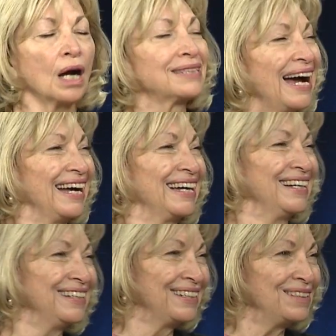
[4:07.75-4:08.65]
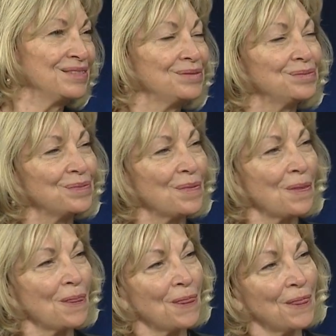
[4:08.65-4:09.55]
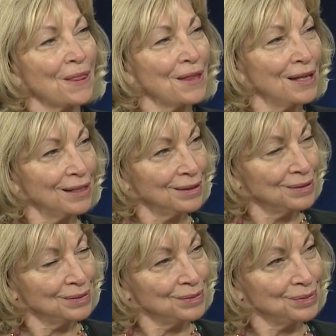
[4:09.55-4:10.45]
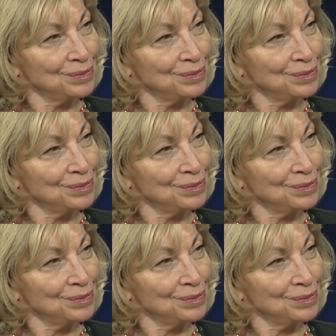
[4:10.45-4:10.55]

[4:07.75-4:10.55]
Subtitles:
Yeah, it's a rather complicated